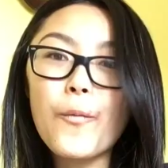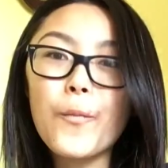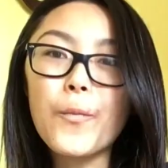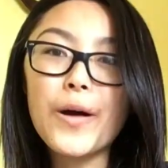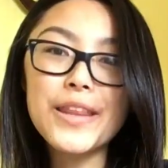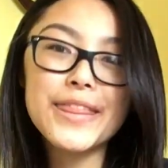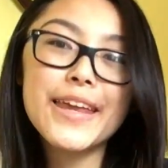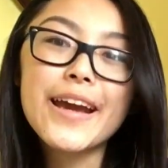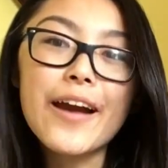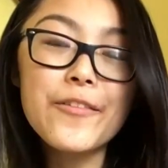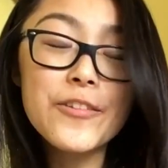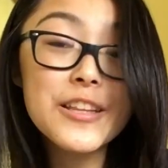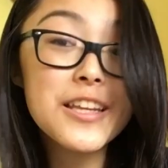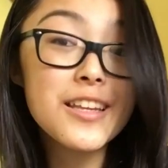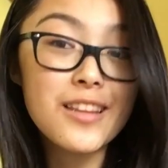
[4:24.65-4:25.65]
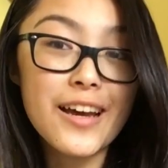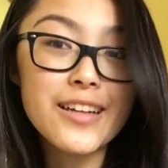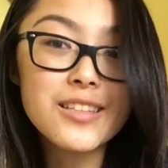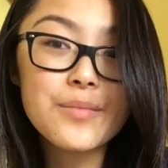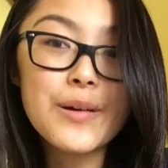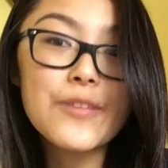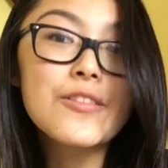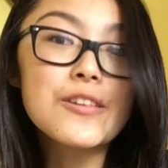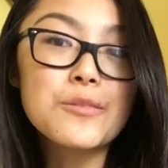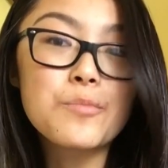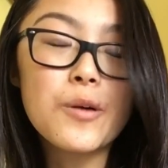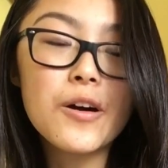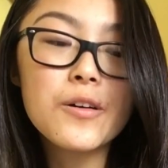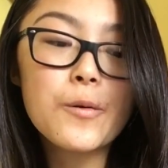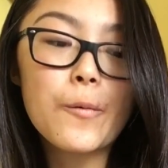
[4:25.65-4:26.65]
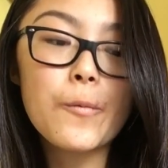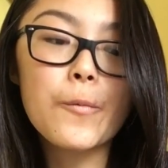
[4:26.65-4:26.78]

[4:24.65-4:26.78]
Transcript: One thing I really liked about this book